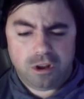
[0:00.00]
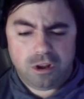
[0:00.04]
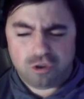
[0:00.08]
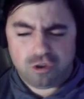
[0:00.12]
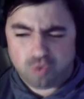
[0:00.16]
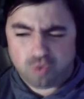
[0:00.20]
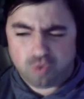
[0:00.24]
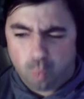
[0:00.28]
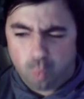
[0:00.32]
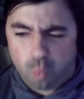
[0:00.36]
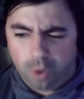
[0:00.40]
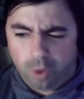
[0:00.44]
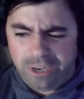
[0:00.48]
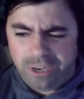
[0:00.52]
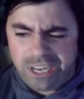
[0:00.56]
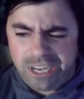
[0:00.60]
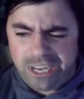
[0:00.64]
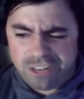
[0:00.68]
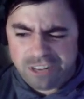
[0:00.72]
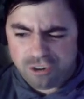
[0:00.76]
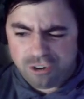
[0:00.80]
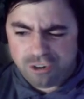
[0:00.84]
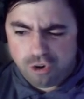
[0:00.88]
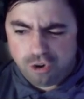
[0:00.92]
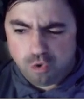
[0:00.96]

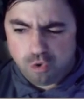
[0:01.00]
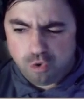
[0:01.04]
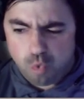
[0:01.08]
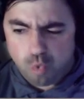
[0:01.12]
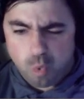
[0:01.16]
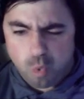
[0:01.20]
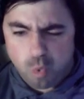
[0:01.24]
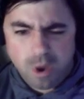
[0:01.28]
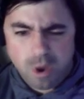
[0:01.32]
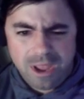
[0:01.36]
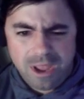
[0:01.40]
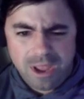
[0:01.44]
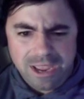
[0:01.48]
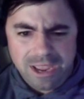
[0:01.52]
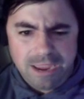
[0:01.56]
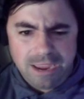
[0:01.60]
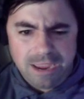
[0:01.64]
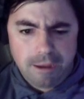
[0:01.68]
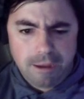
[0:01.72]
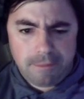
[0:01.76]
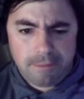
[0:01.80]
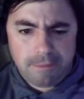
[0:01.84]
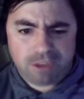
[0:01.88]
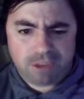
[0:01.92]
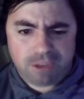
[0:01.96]
22
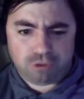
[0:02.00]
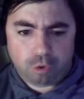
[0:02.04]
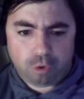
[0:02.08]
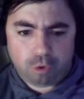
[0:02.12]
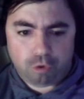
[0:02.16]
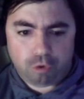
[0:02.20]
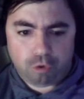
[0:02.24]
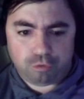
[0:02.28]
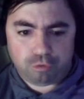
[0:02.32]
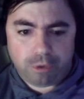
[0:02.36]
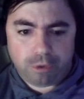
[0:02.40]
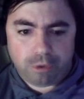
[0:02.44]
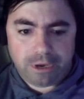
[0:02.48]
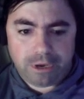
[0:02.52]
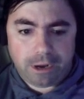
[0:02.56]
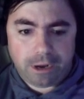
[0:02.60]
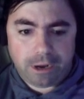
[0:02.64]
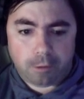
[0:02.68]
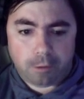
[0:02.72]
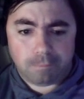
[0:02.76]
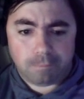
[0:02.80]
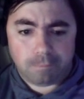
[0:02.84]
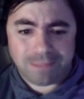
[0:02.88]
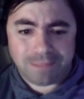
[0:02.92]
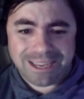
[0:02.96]
EMS calls right
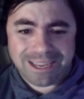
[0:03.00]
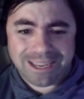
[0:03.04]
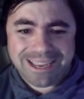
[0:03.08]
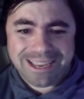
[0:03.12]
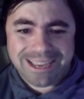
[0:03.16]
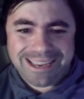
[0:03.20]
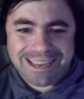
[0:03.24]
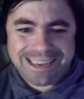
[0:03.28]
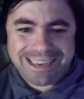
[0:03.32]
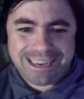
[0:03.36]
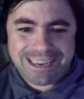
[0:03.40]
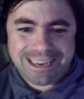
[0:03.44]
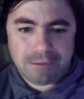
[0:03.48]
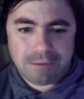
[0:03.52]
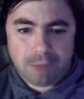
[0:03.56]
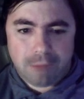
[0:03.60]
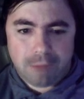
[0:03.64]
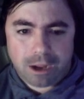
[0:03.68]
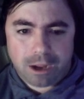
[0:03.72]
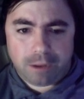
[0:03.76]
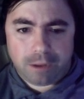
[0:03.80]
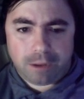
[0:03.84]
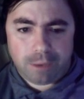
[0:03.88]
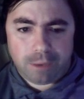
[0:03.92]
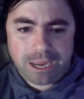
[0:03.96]
now in
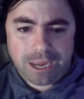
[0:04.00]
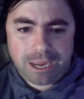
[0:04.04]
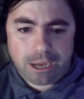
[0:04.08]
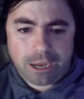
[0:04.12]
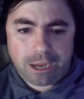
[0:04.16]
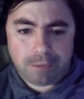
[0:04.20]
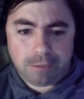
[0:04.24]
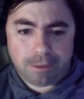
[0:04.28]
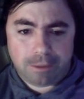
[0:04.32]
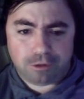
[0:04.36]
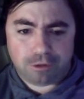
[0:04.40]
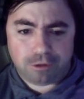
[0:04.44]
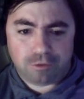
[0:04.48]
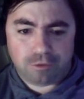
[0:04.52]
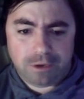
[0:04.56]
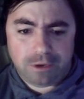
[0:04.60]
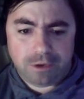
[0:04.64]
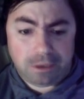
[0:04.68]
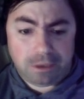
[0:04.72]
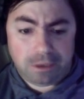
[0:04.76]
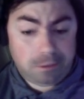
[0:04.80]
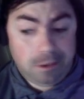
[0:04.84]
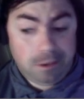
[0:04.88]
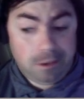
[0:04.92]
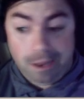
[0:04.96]
Montgomery County, Pennsylvania.